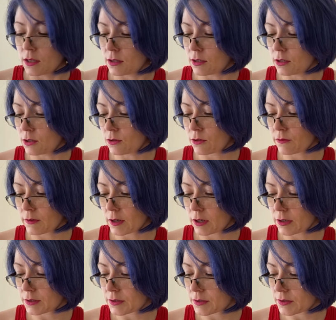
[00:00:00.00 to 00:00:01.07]
The
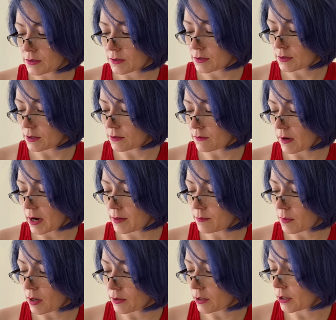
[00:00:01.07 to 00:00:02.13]
universe, the Divine
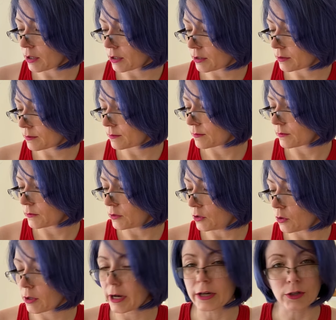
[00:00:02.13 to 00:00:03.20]
Mother,
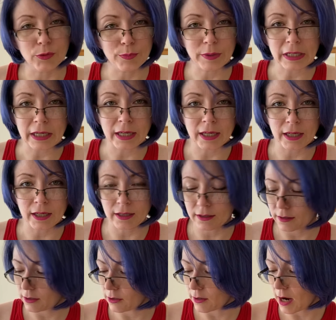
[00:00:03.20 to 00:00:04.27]
your inner
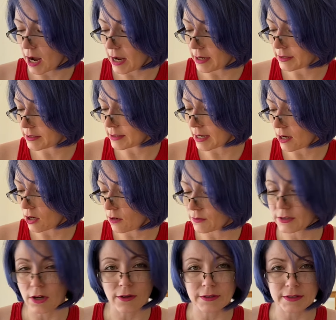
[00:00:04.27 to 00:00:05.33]
being, your highest self,
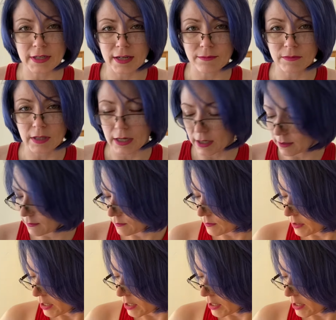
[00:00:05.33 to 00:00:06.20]
it's all the same thing.